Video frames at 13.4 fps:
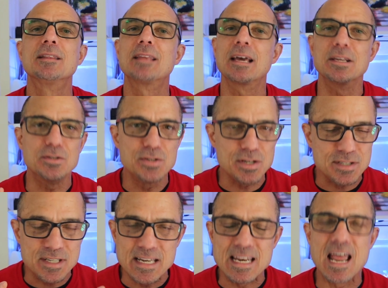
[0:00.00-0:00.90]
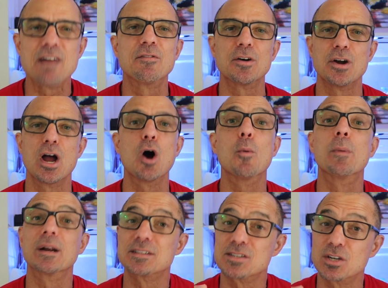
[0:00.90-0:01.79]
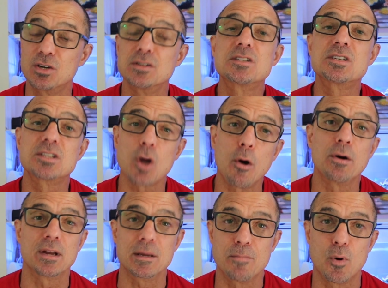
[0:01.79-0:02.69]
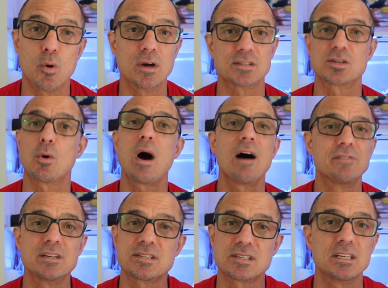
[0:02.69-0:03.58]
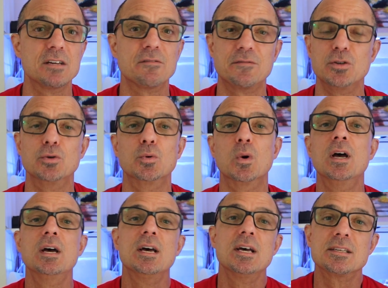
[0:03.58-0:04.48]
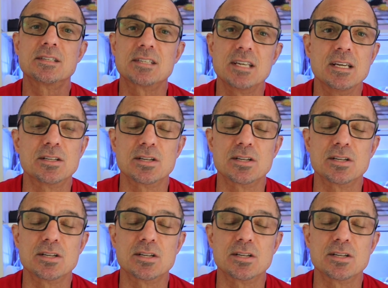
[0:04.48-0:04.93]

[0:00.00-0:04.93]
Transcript: that you just never know, but it's a good starting point. So obviously if you see a